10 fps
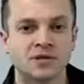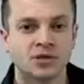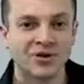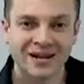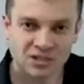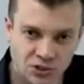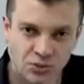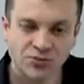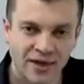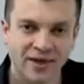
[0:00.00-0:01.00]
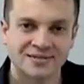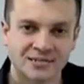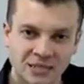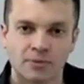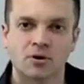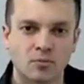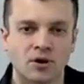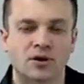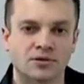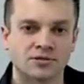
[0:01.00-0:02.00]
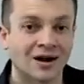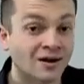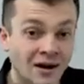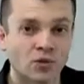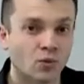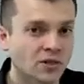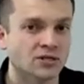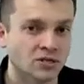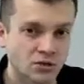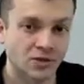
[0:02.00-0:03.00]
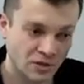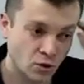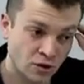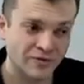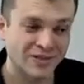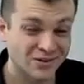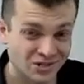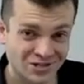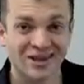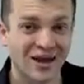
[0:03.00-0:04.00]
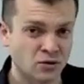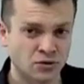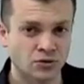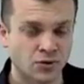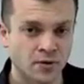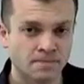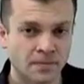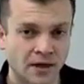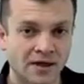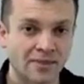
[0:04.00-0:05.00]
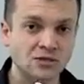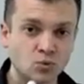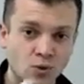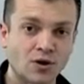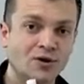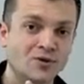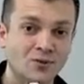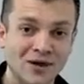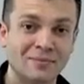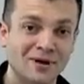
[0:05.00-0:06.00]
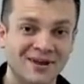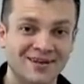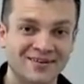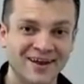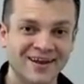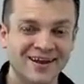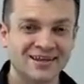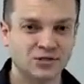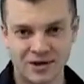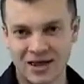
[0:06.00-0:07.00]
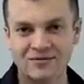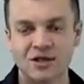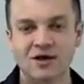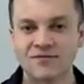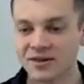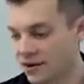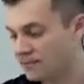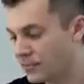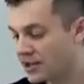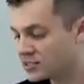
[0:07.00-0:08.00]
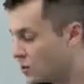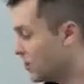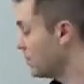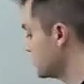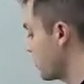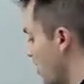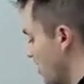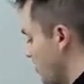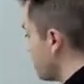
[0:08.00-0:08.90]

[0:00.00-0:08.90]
You got to do things that typical marketers are not willing to do and don't even understand how to do. Okay, and that's where we come in, right? So we're gonna have a lot of fun here. All right, so here's the problem.